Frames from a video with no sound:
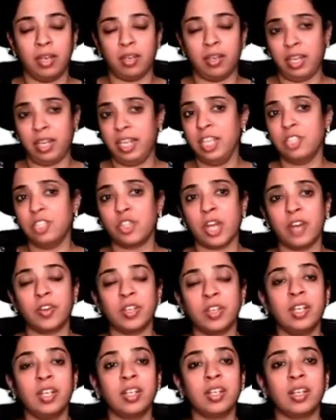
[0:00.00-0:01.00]
each
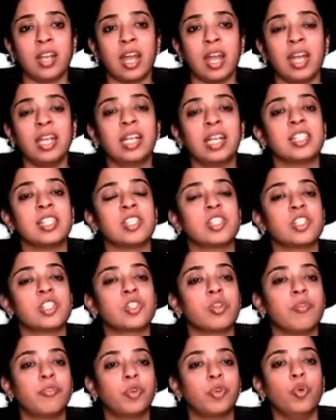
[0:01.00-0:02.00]
adrenal gland
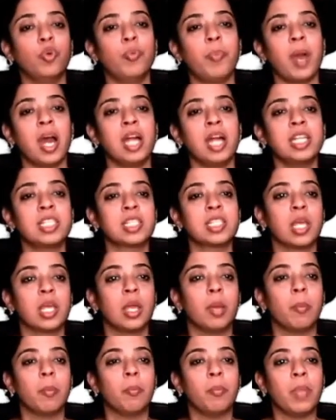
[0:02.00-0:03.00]
consists of two parts
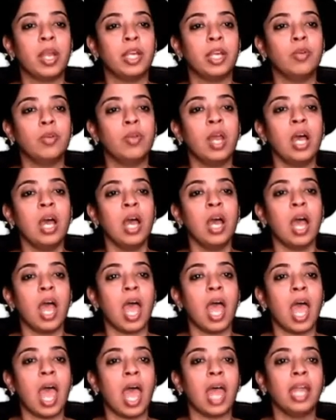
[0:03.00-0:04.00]
medulla
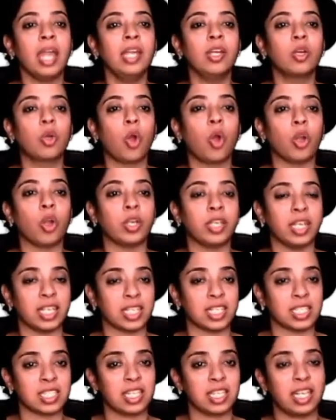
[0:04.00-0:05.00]
and
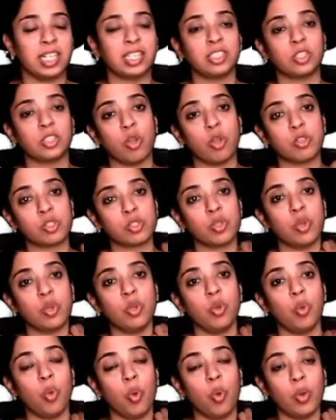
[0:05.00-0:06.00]
cortex it is also
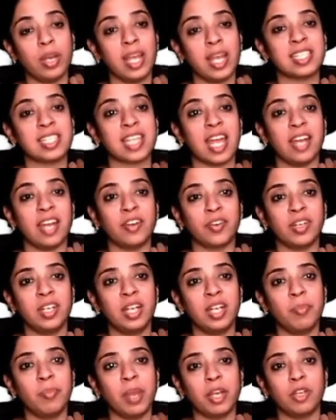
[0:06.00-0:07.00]
known as
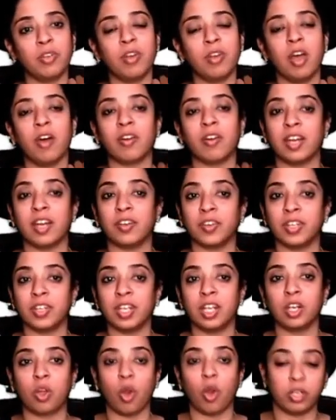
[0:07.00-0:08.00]
adrenal medulla or
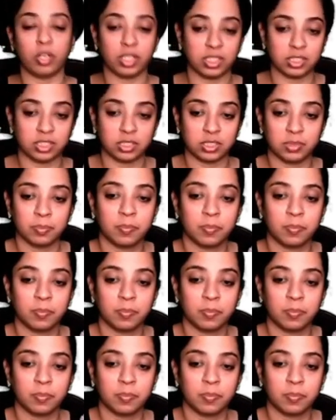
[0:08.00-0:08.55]
adrenal cortex